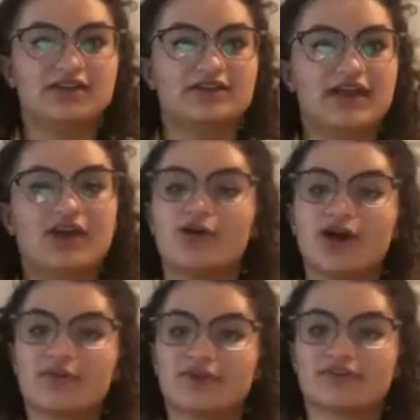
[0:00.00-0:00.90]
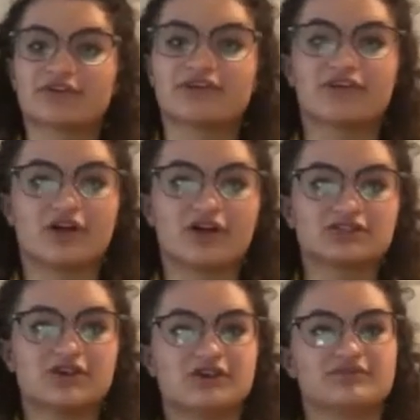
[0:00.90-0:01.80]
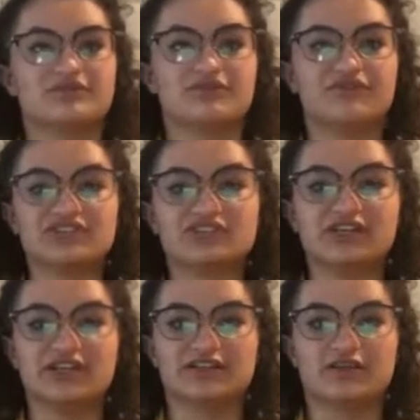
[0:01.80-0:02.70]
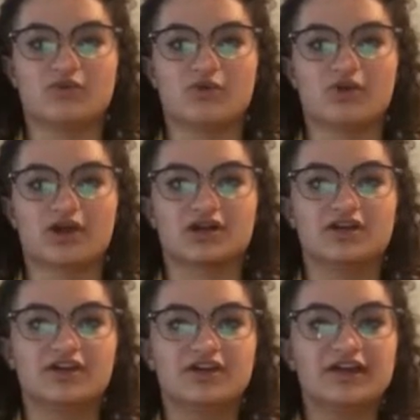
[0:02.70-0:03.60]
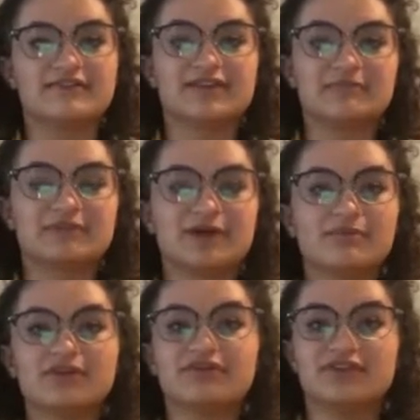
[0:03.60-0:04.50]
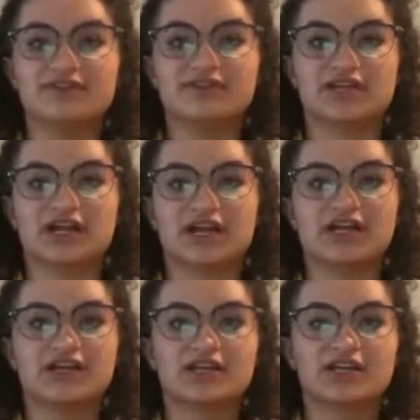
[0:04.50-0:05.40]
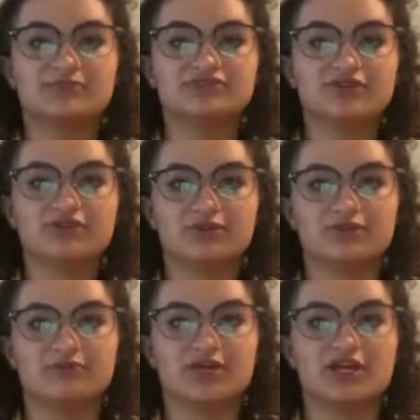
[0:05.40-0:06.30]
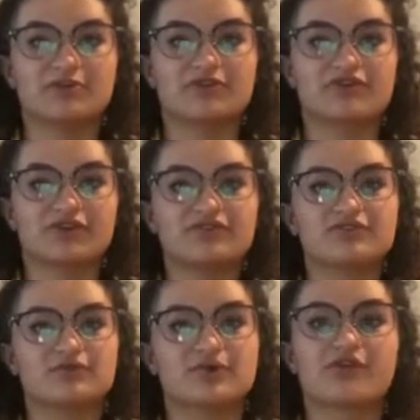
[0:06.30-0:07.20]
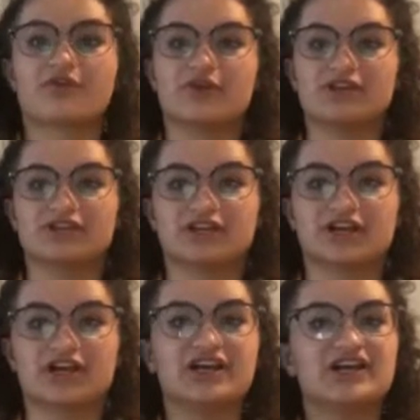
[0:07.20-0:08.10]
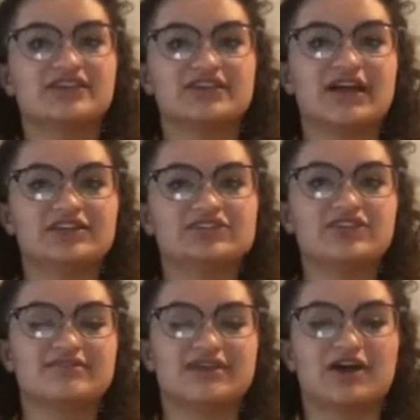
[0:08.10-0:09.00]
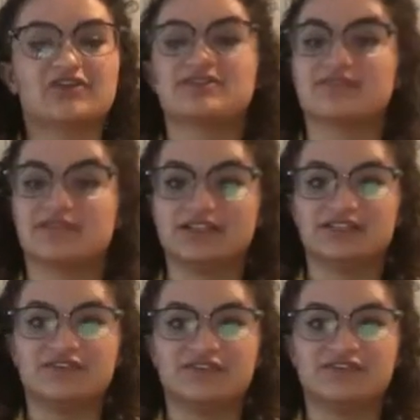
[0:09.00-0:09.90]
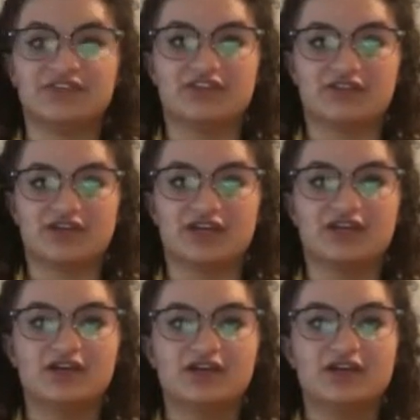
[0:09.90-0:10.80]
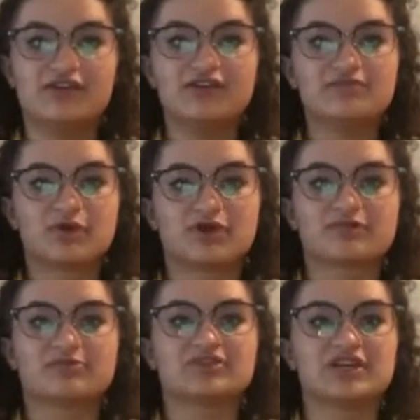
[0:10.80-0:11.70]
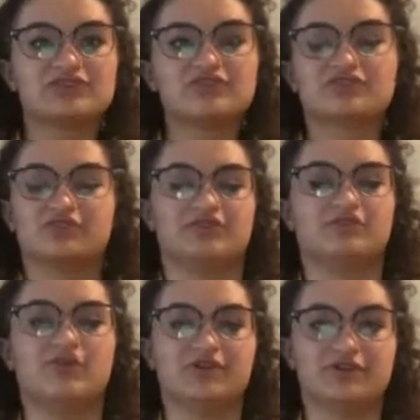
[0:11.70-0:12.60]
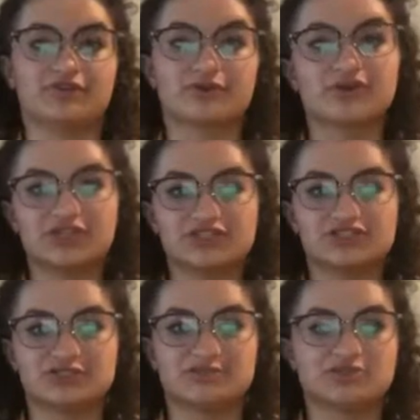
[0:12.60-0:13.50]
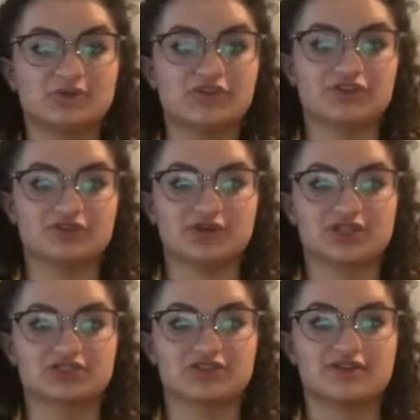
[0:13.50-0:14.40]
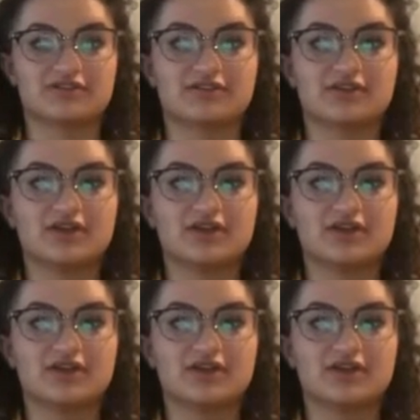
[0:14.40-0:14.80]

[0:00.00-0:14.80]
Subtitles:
Now, however, there are talks of officially ending the war. In September of this year, Kim Jong-un became the first North Korean leader to enter the South since 1953. This marks a potential turning point in the relationship between the two countries.